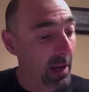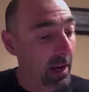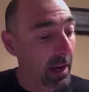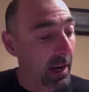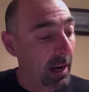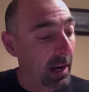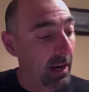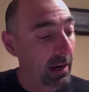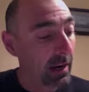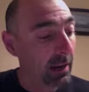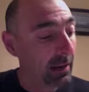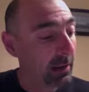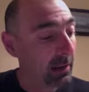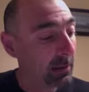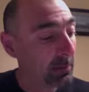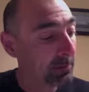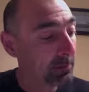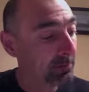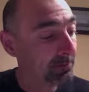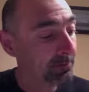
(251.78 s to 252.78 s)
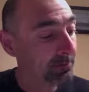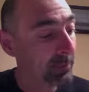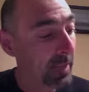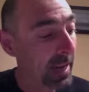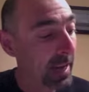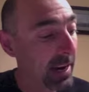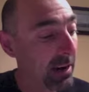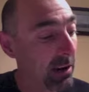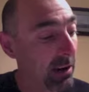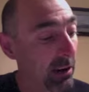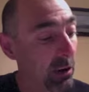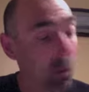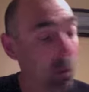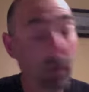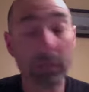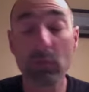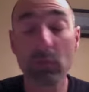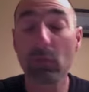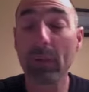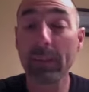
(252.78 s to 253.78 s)
Um, they are
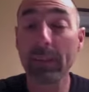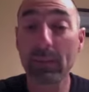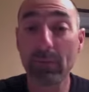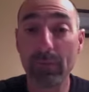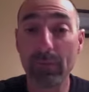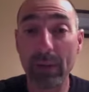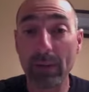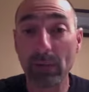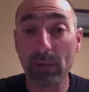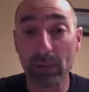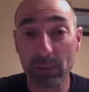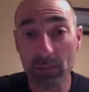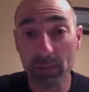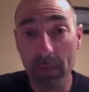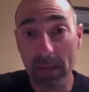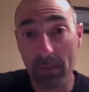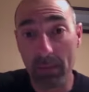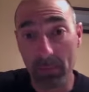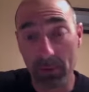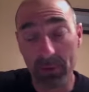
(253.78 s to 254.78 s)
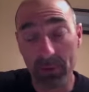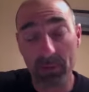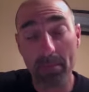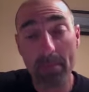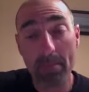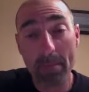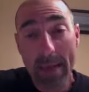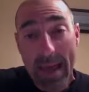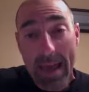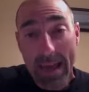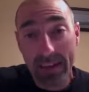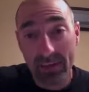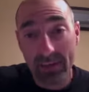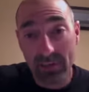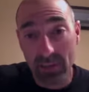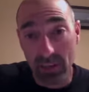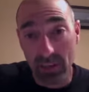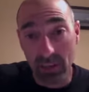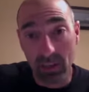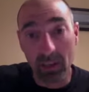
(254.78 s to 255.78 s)
going to write the Federalist Papers.
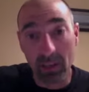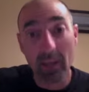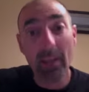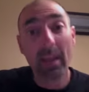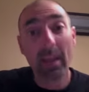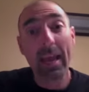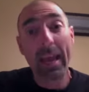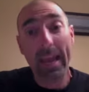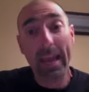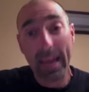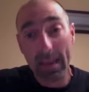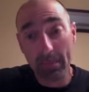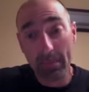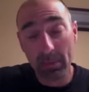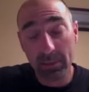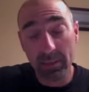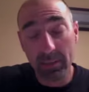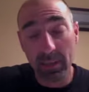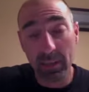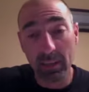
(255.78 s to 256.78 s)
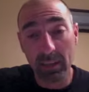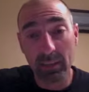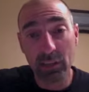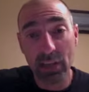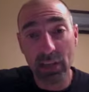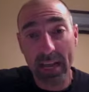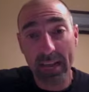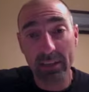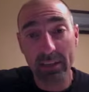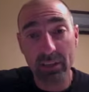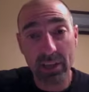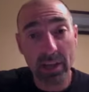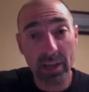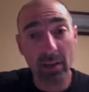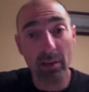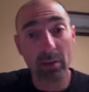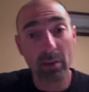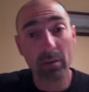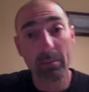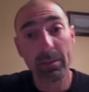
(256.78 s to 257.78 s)
Madison, Hamilton, John Jay
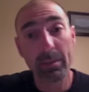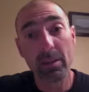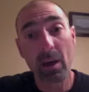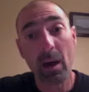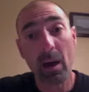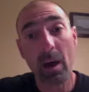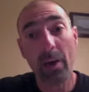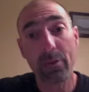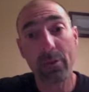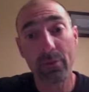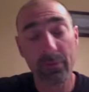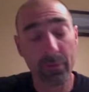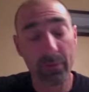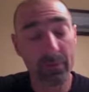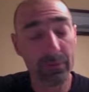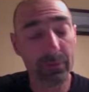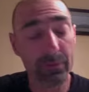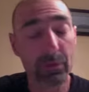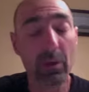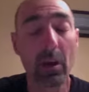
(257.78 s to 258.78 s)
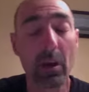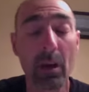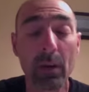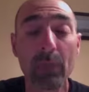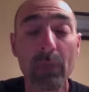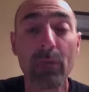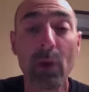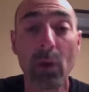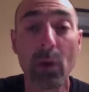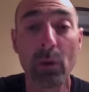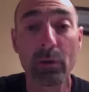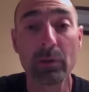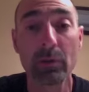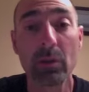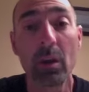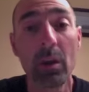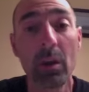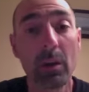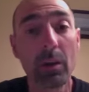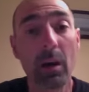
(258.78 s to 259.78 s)
are going to be the authors of
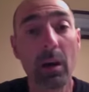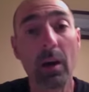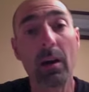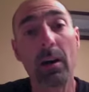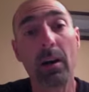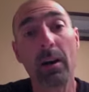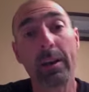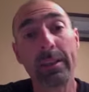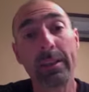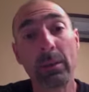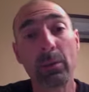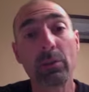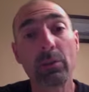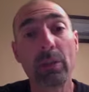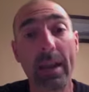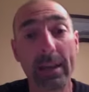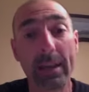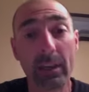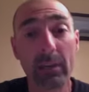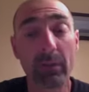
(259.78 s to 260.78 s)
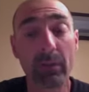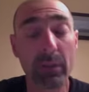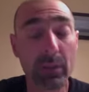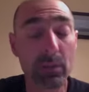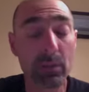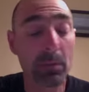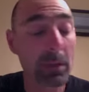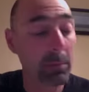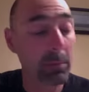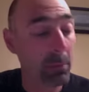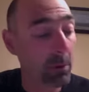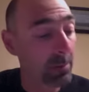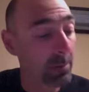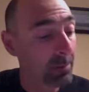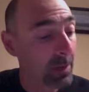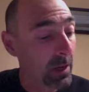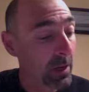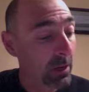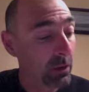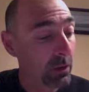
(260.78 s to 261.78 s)
those uh, and they were trying to convince
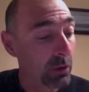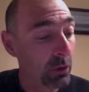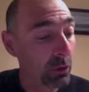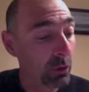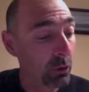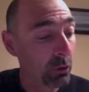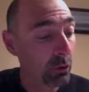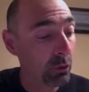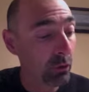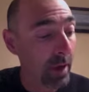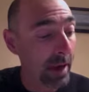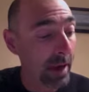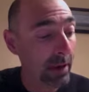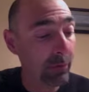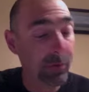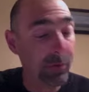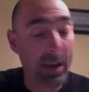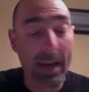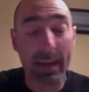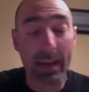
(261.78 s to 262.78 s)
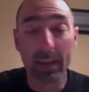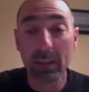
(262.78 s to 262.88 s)
people to ratify